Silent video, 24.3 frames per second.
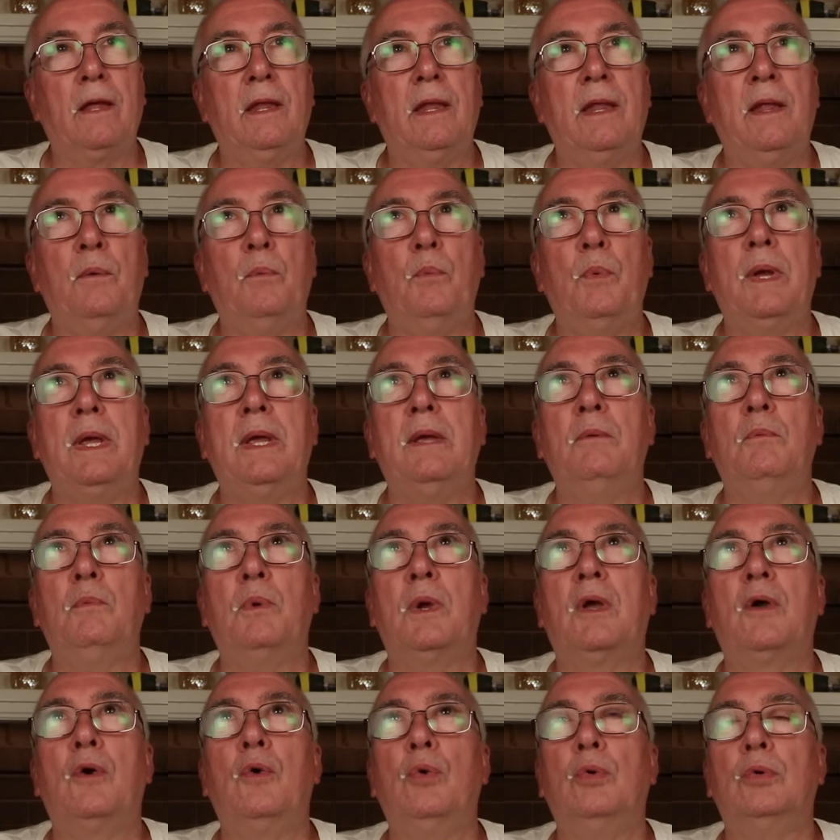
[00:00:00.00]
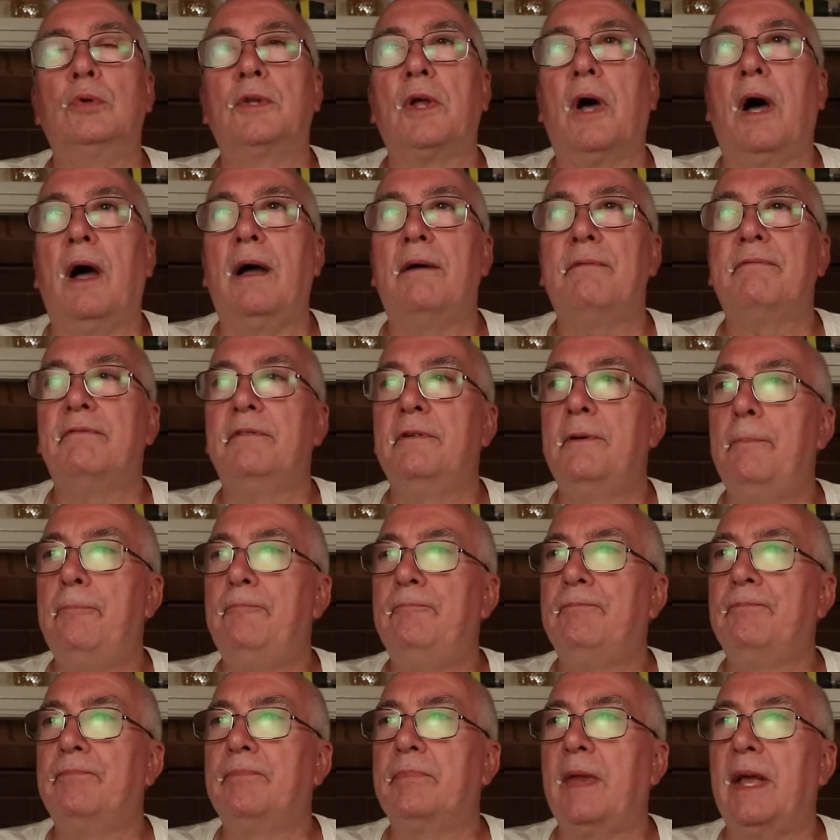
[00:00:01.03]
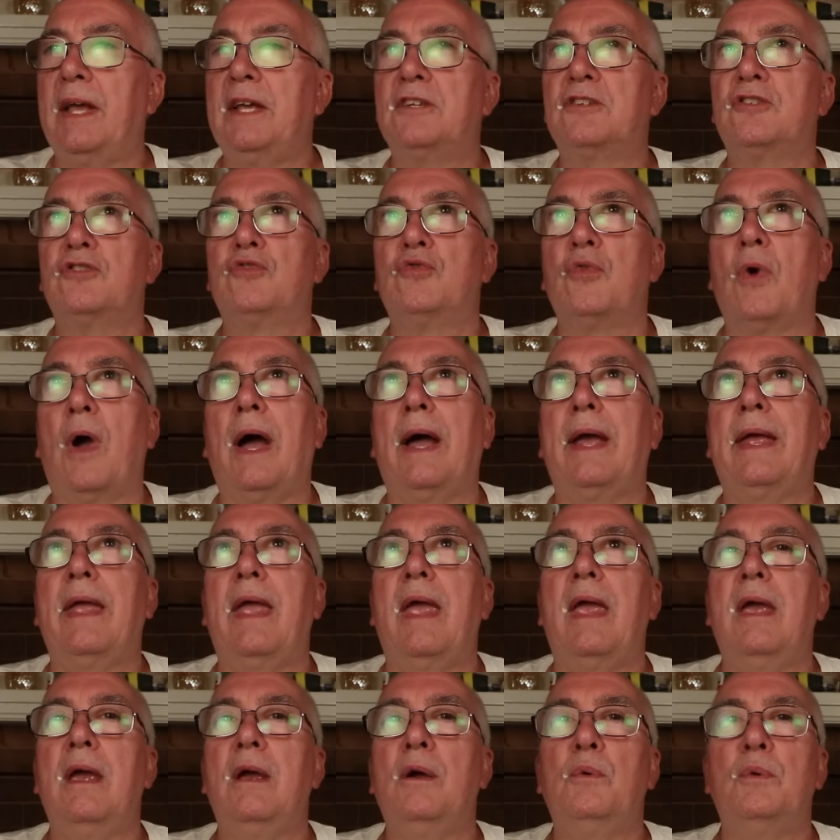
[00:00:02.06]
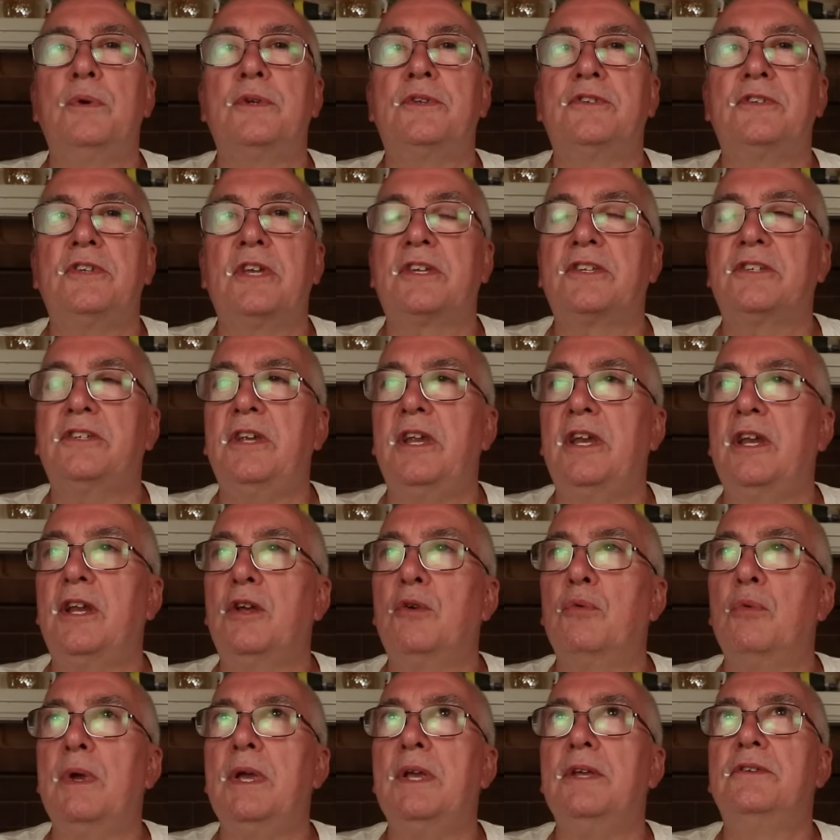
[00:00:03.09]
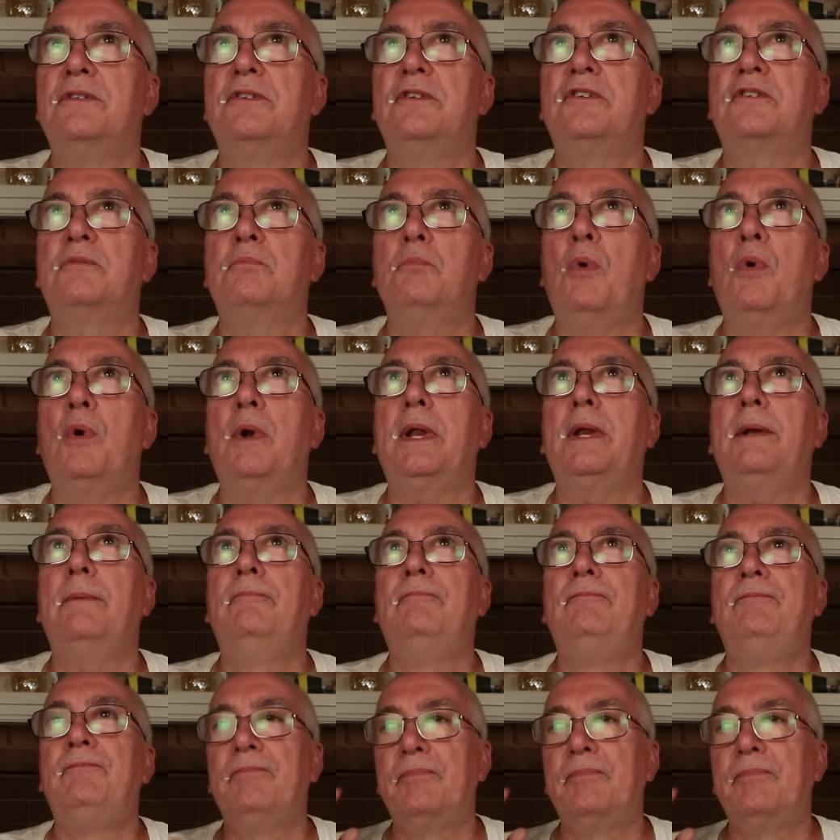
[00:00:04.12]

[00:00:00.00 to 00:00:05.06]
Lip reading: Then we cooled off. Nice dry air was 60 degrees this morning.